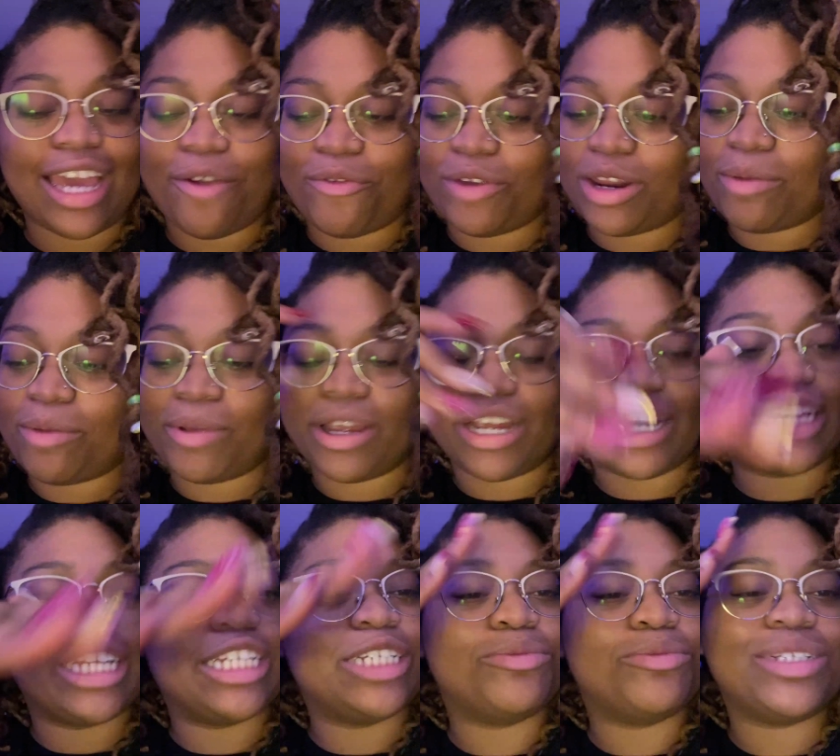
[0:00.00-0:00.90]
African American.
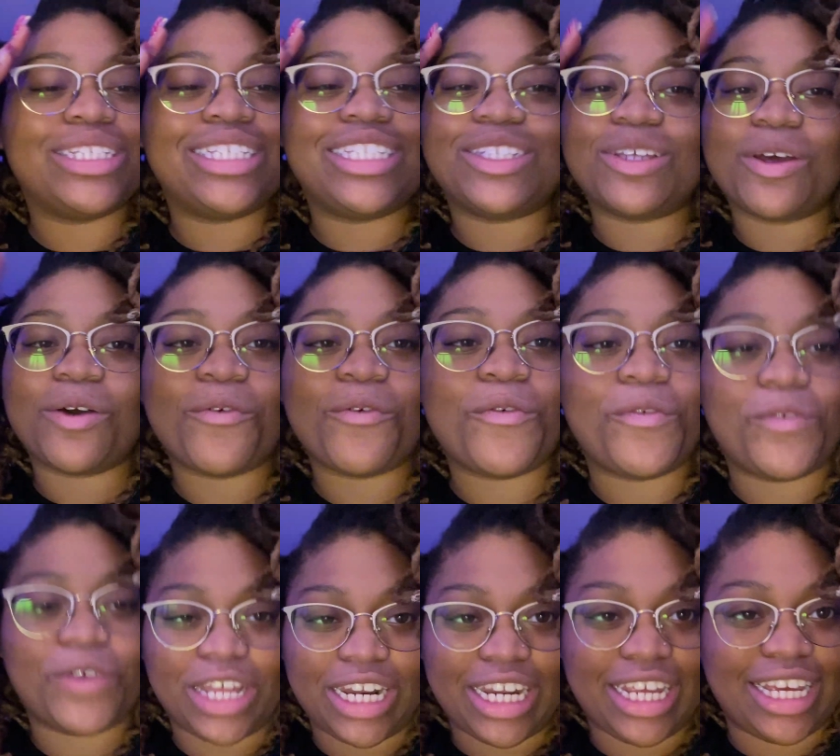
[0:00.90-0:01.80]
It was so
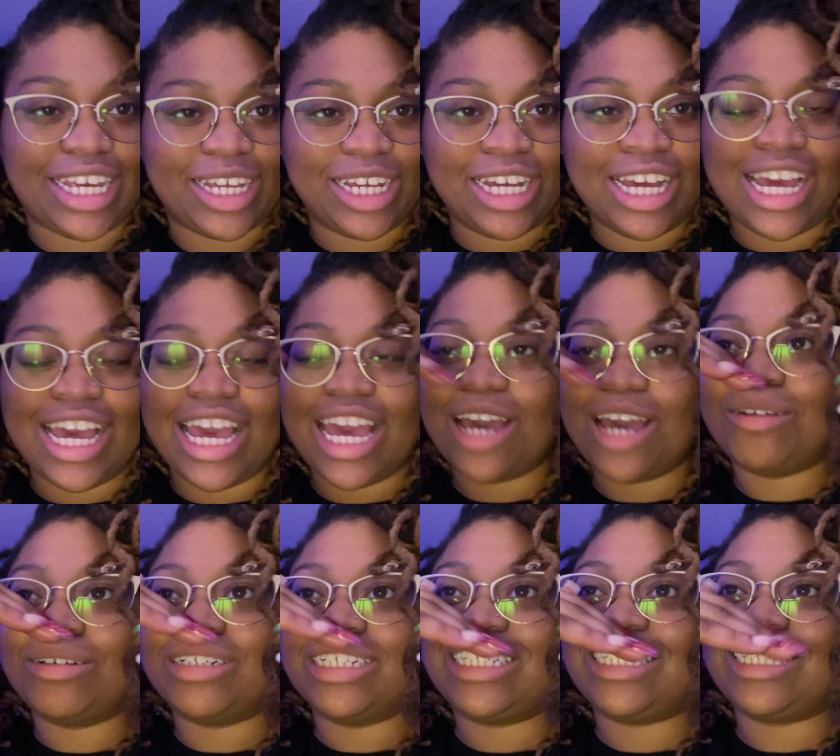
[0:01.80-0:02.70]
funny. It
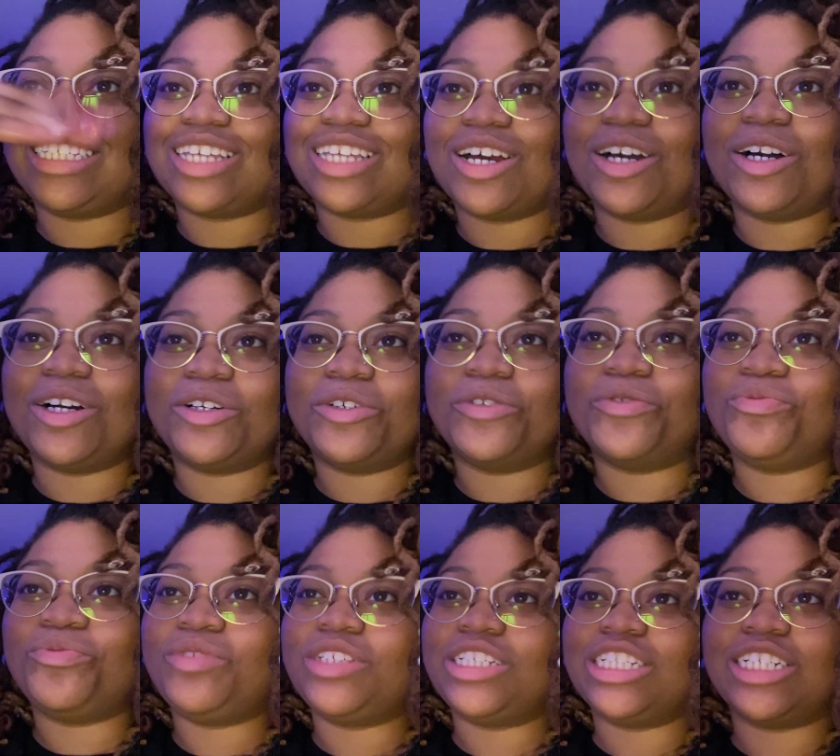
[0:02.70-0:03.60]
was so,
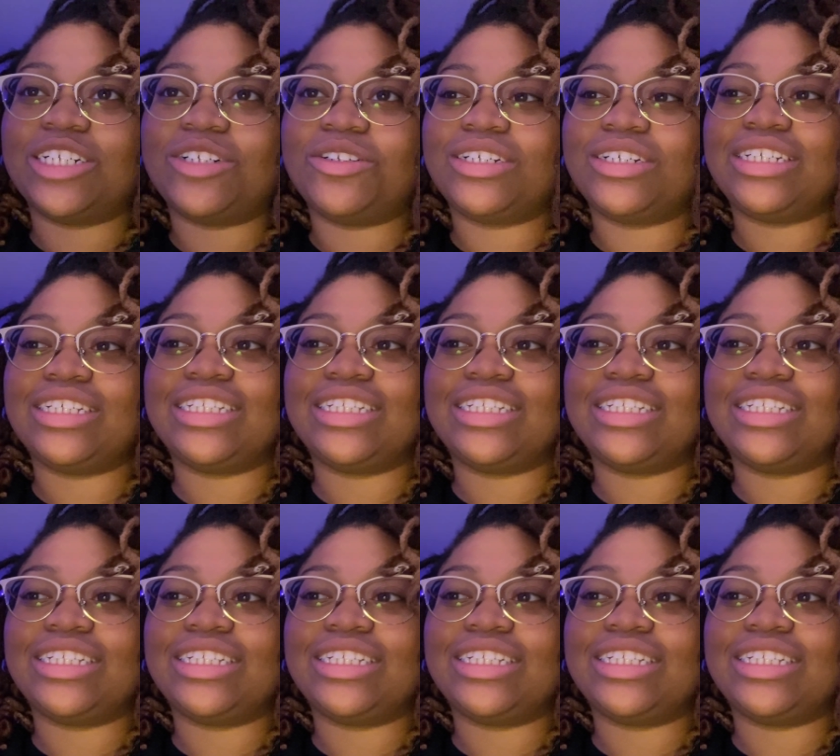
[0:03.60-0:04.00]
you know,